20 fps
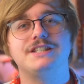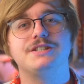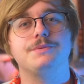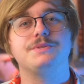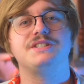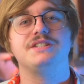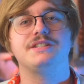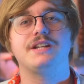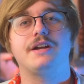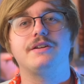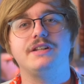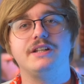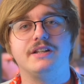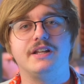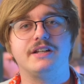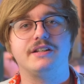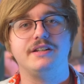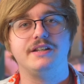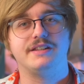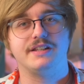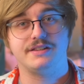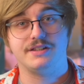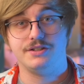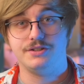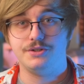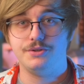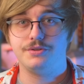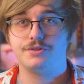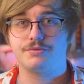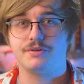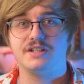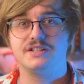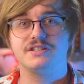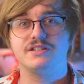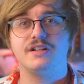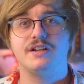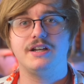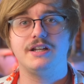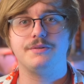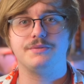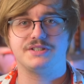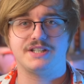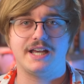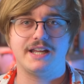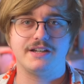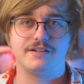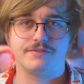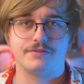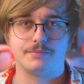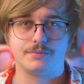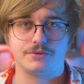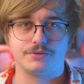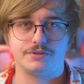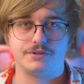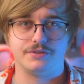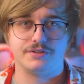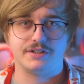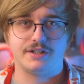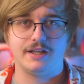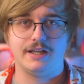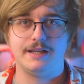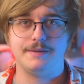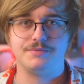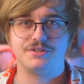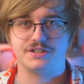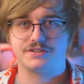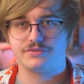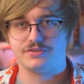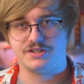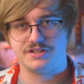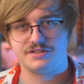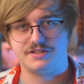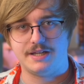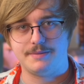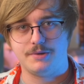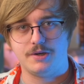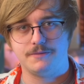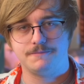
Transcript: so it's entirely likely that the new threads line was added from earlier in the game just for this demo.